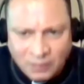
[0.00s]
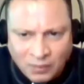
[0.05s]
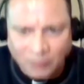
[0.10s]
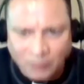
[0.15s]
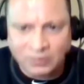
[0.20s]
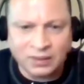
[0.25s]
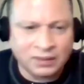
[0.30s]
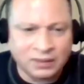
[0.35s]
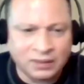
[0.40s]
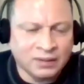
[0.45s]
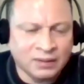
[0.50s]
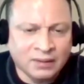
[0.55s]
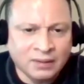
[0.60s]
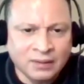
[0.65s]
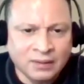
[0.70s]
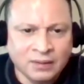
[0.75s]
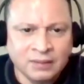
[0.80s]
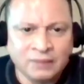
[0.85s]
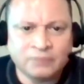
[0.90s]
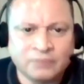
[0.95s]
you know.
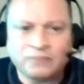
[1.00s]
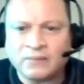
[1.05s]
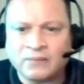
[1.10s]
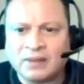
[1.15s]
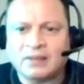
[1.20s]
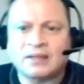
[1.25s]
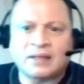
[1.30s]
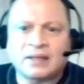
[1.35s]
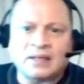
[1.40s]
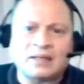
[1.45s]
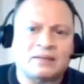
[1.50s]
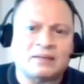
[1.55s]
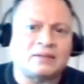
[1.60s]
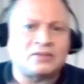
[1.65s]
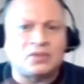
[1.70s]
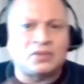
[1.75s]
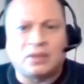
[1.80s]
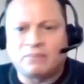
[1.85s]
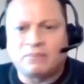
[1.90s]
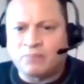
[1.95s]
The, get the
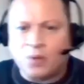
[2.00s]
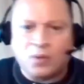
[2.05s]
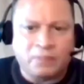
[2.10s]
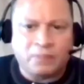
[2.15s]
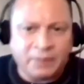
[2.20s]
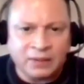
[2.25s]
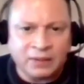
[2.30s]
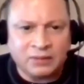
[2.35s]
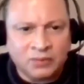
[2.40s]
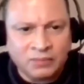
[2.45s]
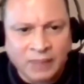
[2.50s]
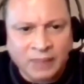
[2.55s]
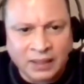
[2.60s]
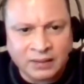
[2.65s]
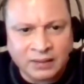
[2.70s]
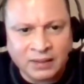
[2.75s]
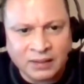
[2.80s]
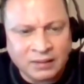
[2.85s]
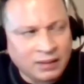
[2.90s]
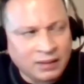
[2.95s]
jump rope and do my
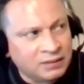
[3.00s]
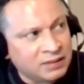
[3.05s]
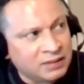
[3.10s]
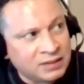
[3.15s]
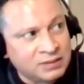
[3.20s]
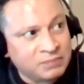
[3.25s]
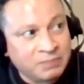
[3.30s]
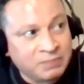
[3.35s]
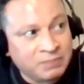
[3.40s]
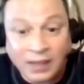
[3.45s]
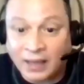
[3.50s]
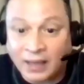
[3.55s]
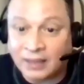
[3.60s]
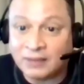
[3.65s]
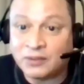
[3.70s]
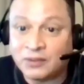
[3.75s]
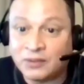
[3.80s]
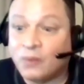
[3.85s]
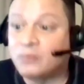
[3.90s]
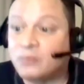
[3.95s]
thing, then just be
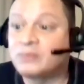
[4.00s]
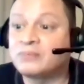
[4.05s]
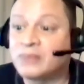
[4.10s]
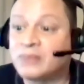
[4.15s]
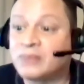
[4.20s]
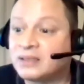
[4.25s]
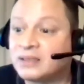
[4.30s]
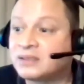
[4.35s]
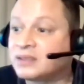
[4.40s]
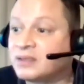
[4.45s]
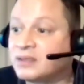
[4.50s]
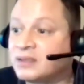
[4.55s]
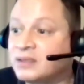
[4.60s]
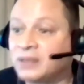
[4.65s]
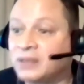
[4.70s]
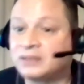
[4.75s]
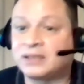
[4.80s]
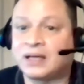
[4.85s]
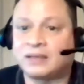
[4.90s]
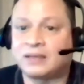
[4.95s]
like, yo, where the
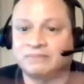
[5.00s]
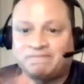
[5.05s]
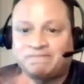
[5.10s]
Cinnabons at?